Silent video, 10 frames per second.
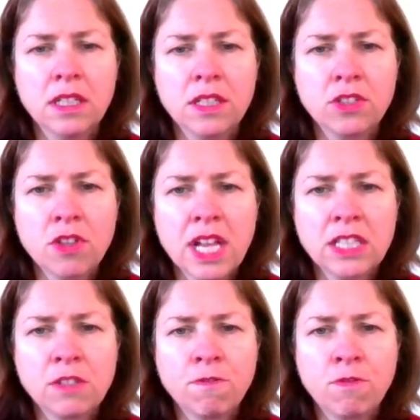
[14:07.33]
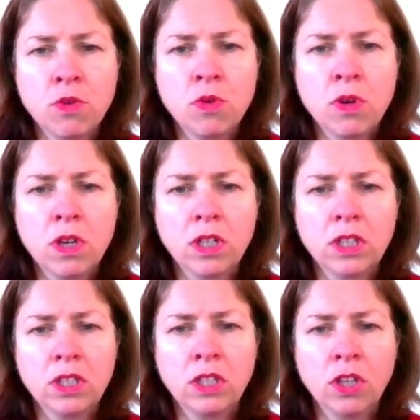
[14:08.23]
So that's 4
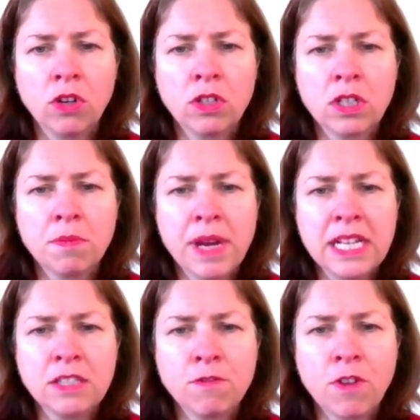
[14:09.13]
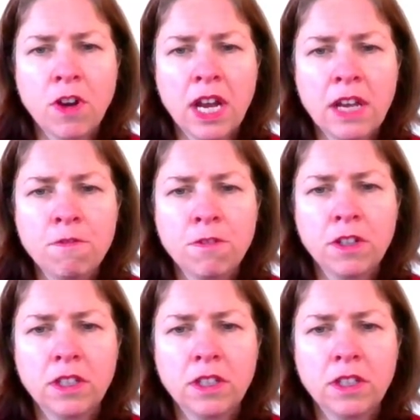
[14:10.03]
log base 5